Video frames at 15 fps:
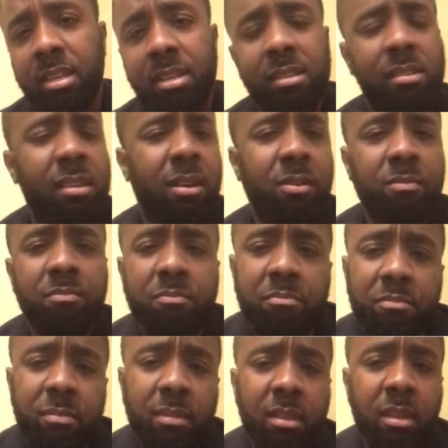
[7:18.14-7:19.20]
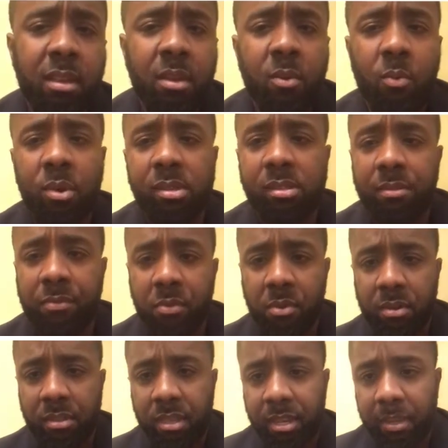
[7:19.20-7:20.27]
So, what's the
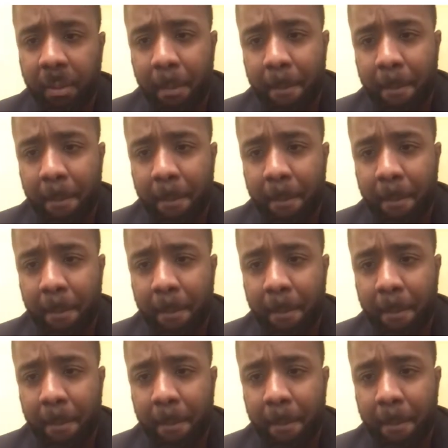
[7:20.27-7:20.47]
fourth thing?